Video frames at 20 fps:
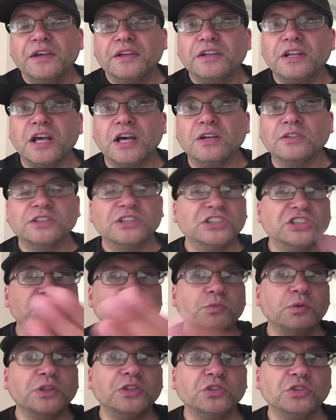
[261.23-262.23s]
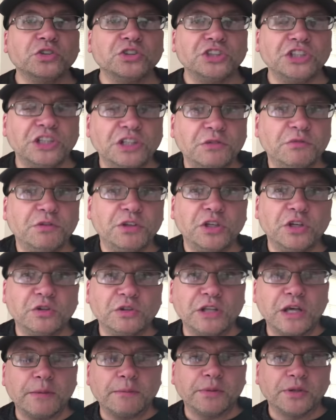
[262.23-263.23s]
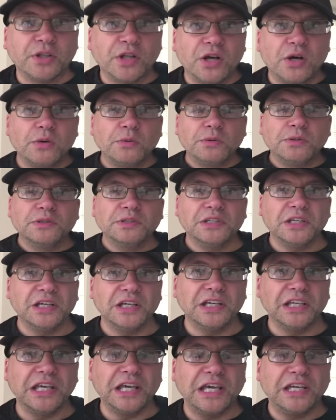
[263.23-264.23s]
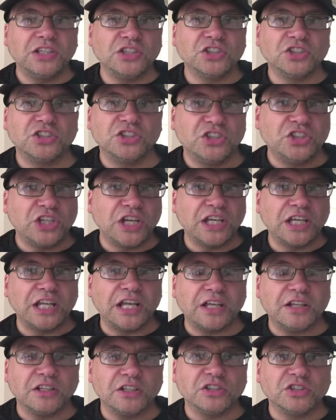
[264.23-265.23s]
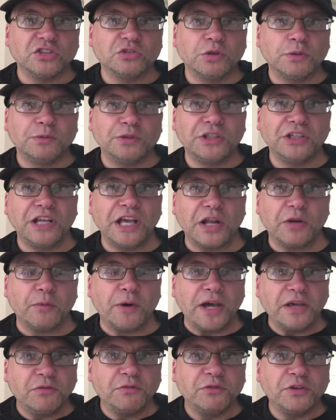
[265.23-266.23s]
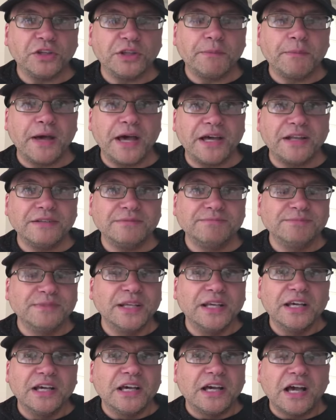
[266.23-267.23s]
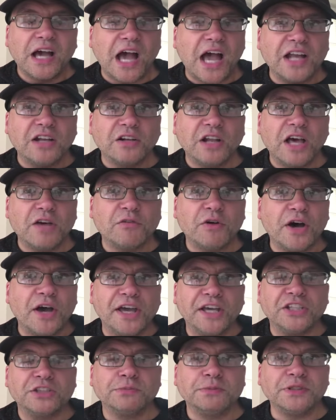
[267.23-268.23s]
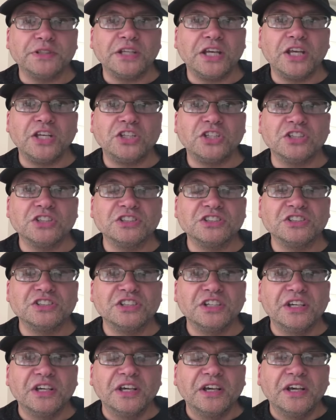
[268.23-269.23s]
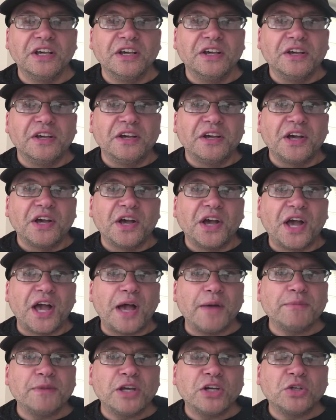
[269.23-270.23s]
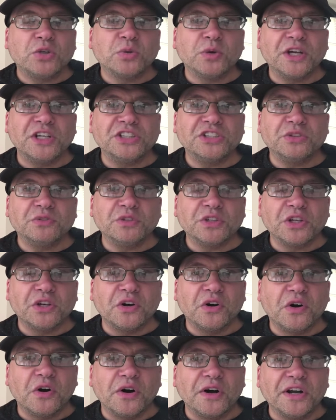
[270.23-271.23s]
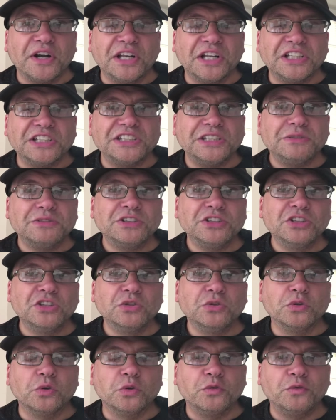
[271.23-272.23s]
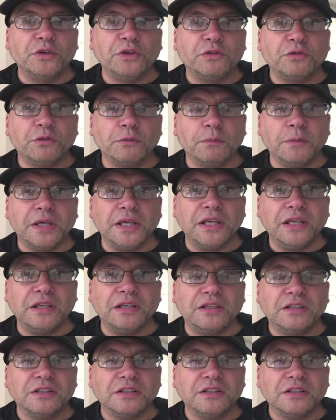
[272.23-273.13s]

Now, this is what you'll see in the video down below. Again, just check it out in the description. How do I feel about it? I don't have high expectations. I'm not crazy over the art. It seems a little goofy for me.